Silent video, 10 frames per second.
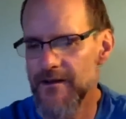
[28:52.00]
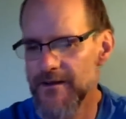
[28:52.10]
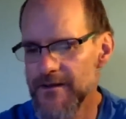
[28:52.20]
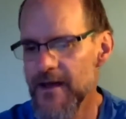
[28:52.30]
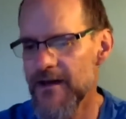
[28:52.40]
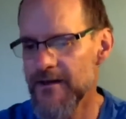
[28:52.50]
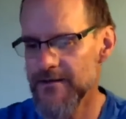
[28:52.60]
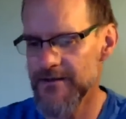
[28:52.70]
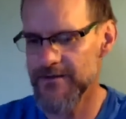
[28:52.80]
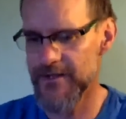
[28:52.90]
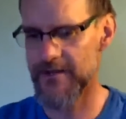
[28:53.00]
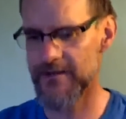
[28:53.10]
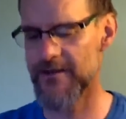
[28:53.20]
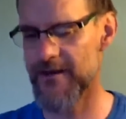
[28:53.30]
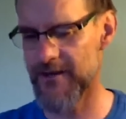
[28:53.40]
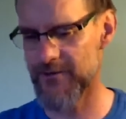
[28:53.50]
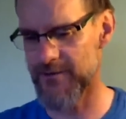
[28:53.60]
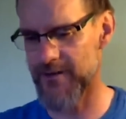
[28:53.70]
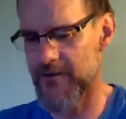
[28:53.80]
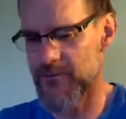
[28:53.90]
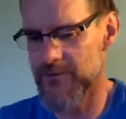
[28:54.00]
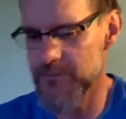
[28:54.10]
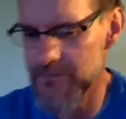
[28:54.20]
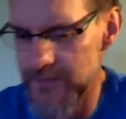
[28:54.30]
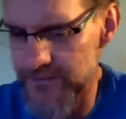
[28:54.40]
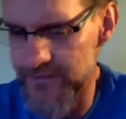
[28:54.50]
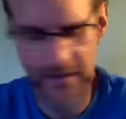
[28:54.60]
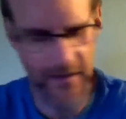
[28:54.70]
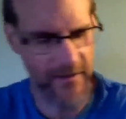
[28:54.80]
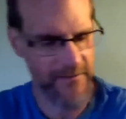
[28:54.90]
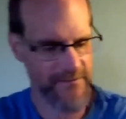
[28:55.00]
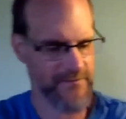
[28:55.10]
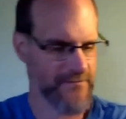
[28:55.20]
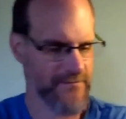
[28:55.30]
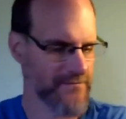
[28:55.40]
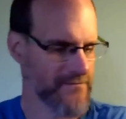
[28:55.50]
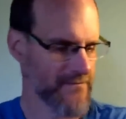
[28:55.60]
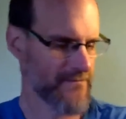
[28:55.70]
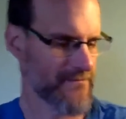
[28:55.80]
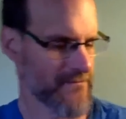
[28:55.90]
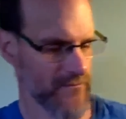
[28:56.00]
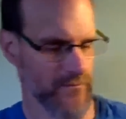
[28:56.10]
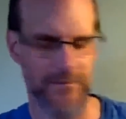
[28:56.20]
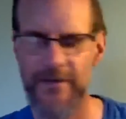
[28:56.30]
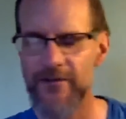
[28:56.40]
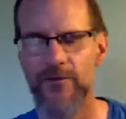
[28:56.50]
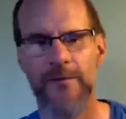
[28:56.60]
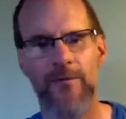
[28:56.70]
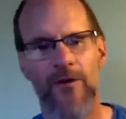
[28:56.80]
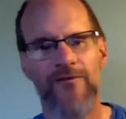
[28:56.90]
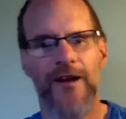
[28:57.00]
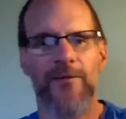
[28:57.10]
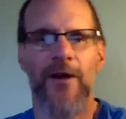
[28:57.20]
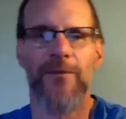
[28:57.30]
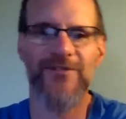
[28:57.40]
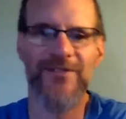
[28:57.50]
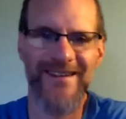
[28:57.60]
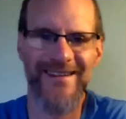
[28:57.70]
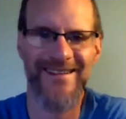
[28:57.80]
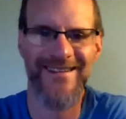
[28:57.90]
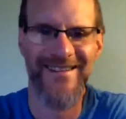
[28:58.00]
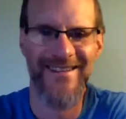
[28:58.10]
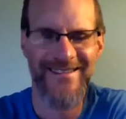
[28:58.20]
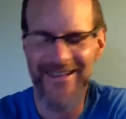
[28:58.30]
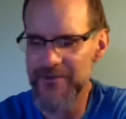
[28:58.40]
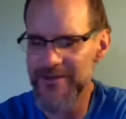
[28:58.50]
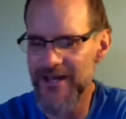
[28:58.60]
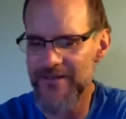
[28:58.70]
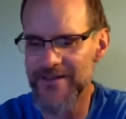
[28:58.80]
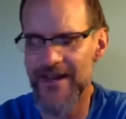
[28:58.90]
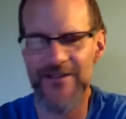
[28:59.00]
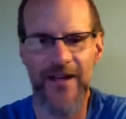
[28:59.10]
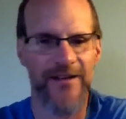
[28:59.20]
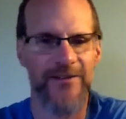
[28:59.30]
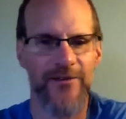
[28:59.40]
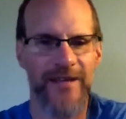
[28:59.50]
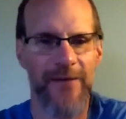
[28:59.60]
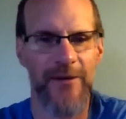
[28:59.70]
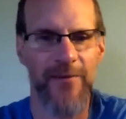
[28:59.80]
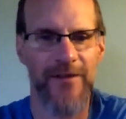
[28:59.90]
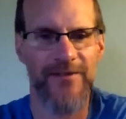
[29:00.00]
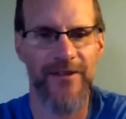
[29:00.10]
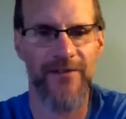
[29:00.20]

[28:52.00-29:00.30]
Yeah, let's get into the next right. one. The next one is uh, next one will be more fun, I promise. now that we got the kind of technical camera button stuff